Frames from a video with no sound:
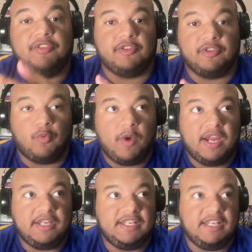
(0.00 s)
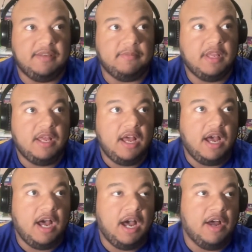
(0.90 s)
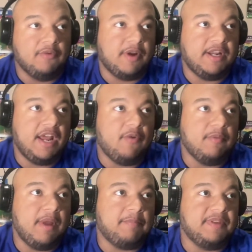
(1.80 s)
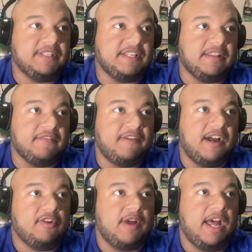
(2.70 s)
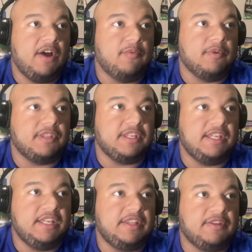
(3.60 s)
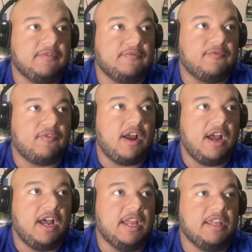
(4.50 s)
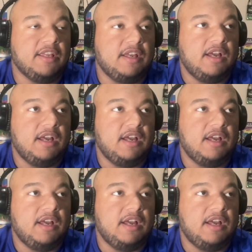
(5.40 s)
They're the away team. Right now, we might be seeing the final out with Ethan Fry.